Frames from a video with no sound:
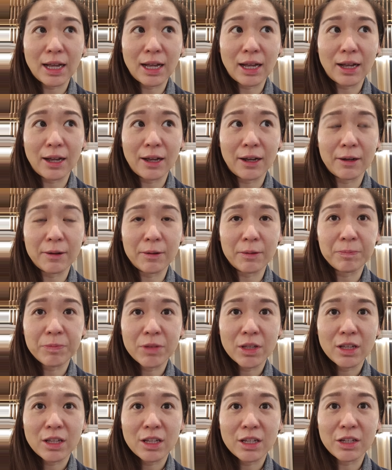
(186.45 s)
Uh,
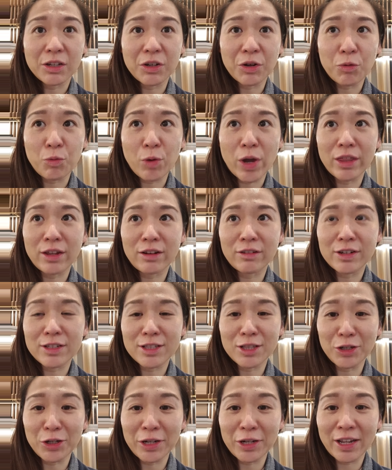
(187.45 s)
you know, whether
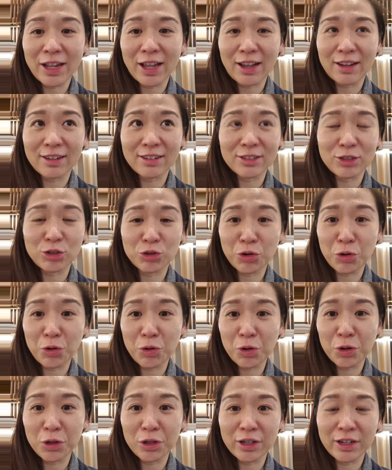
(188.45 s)
it's learning how to
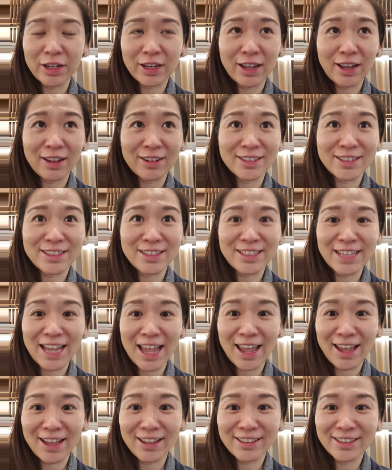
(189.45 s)
draw, learning how to
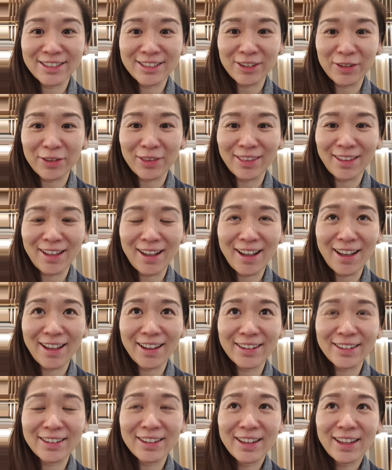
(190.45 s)
dance
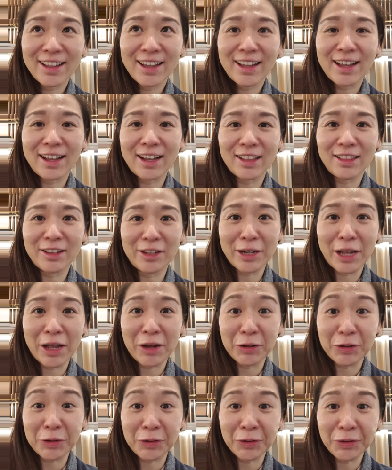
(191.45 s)
online, uh,
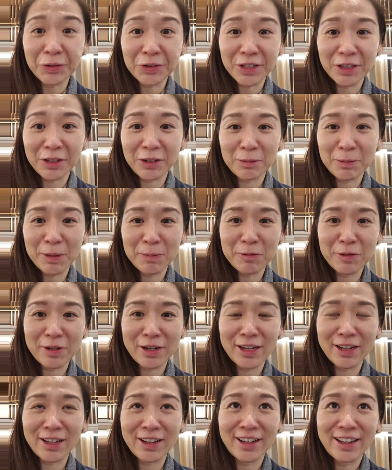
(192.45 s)
learning how to cook. A lot of
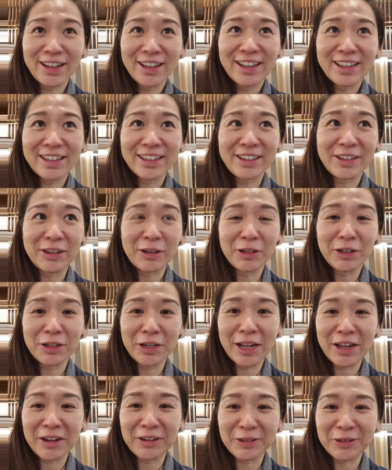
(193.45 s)
people are, you know,
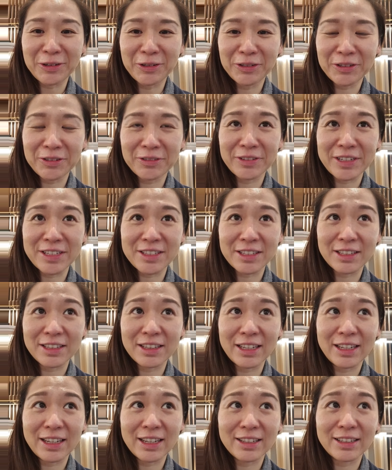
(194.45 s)
learning how to cook
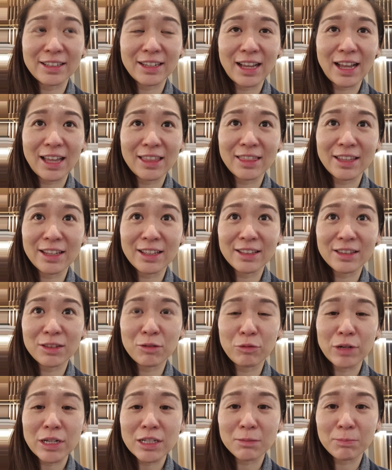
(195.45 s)
recently, and I
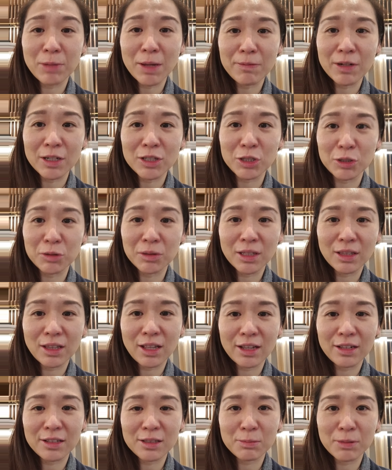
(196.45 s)
think the reason people are
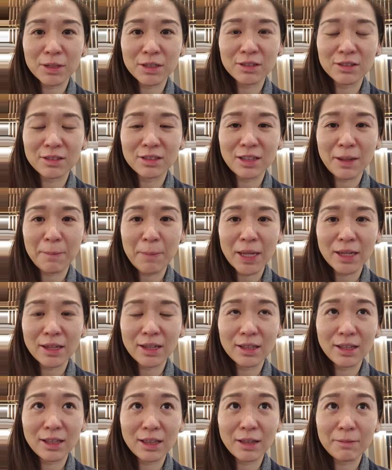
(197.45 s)
doing that is because they
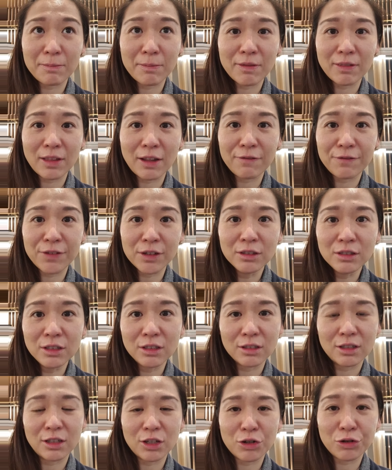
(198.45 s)
make it, they feel
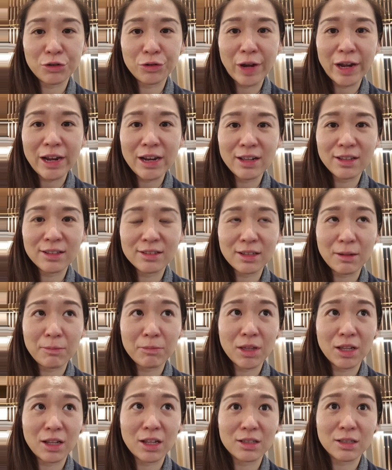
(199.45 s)
good creating
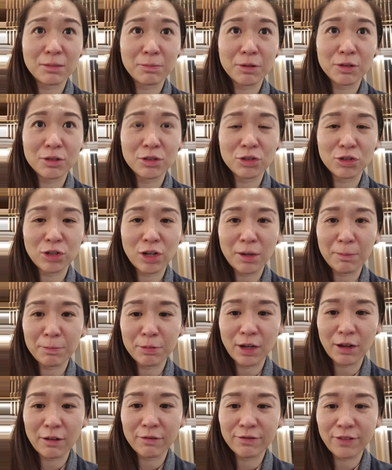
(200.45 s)
something as opposed to trying to
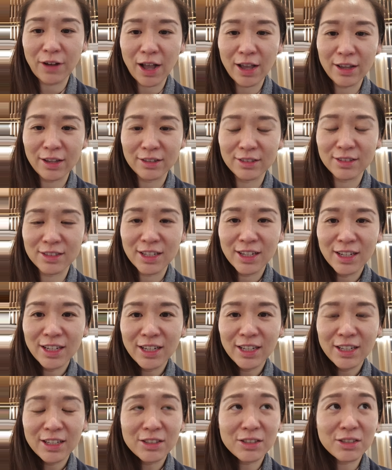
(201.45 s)
put out fires.
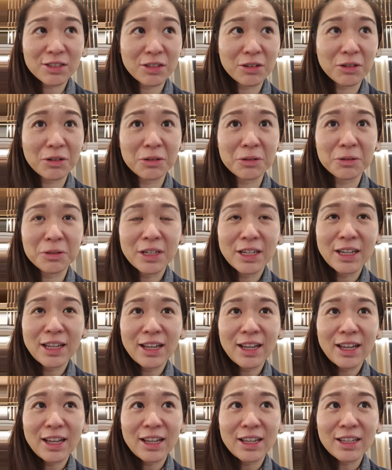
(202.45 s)
So,
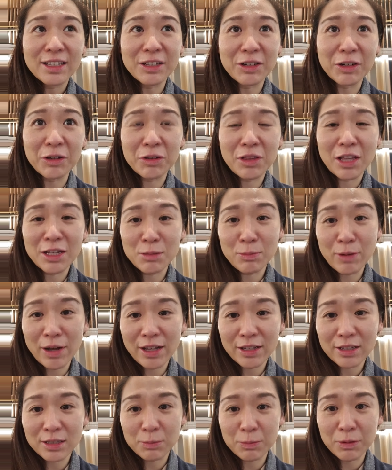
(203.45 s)
you know, that's
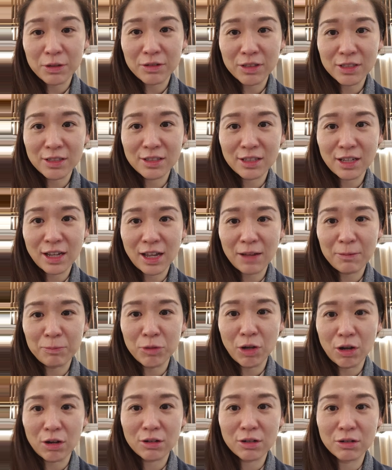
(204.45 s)
my experience.
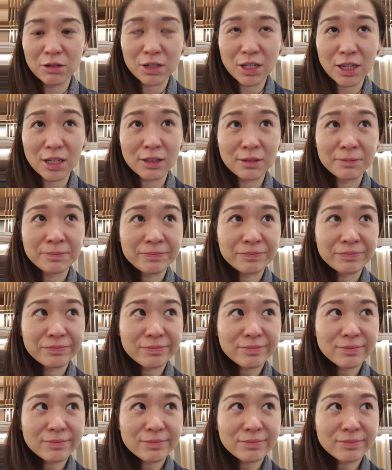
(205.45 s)
I'm not cooking.